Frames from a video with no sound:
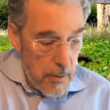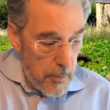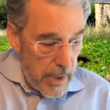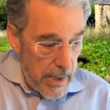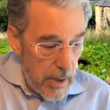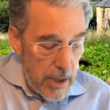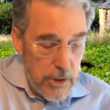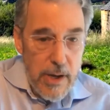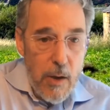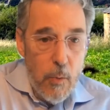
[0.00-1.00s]
but I'm not
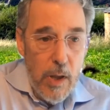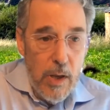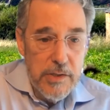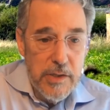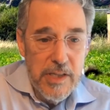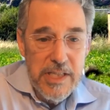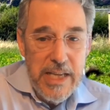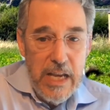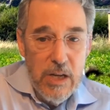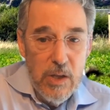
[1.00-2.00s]
sure how well it's going to
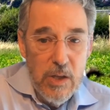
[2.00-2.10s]
scale.